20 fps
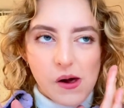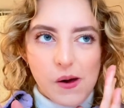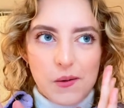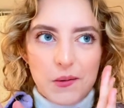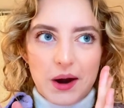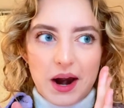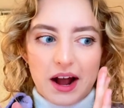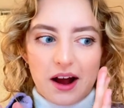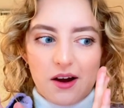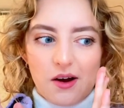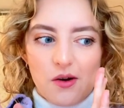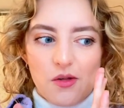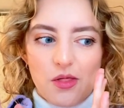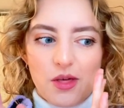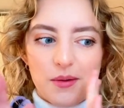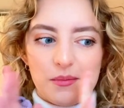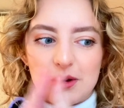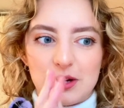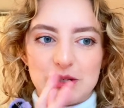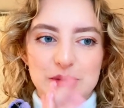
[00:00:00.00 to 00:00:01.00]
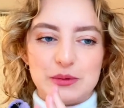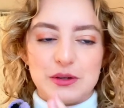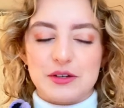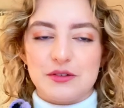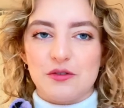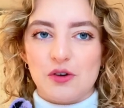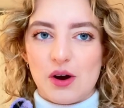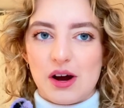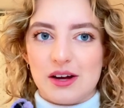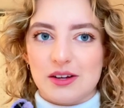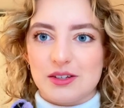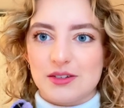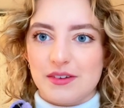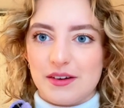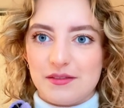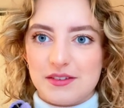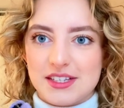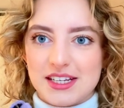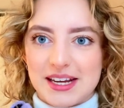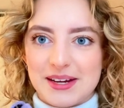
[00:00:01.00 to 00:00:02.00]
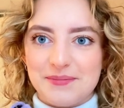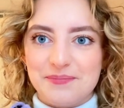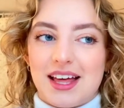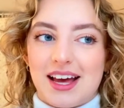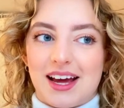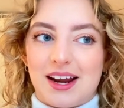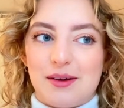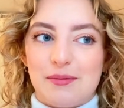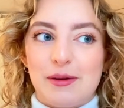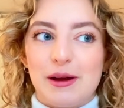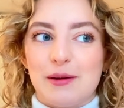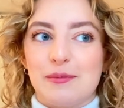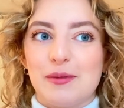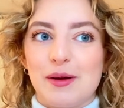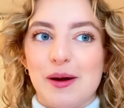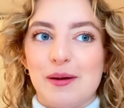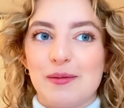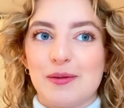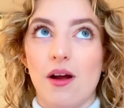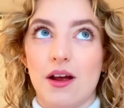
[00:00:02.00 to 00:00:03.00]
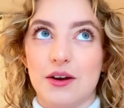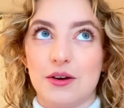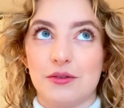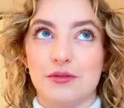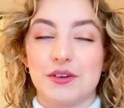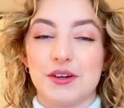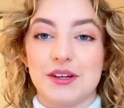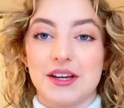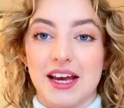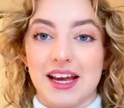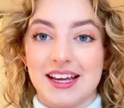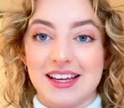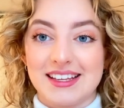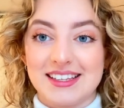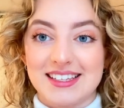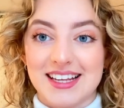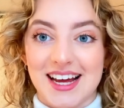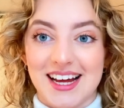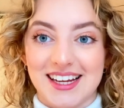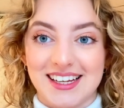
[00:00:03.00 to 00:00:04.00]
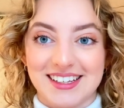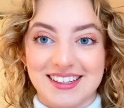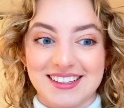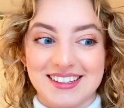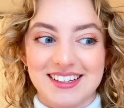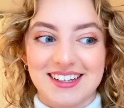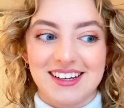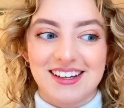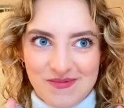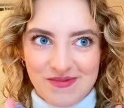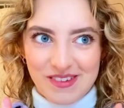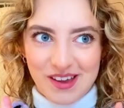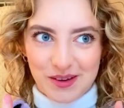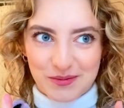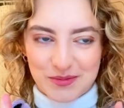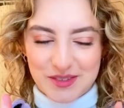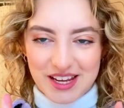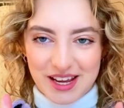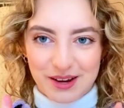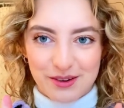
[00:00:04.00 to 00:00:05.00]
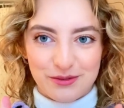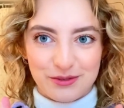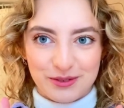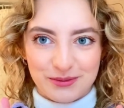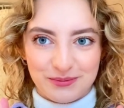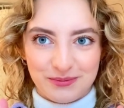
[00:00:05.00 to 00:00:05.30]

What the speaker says: like the most beautiful house I've ever seen. They're gonna pick me up in a few days and I'm safe.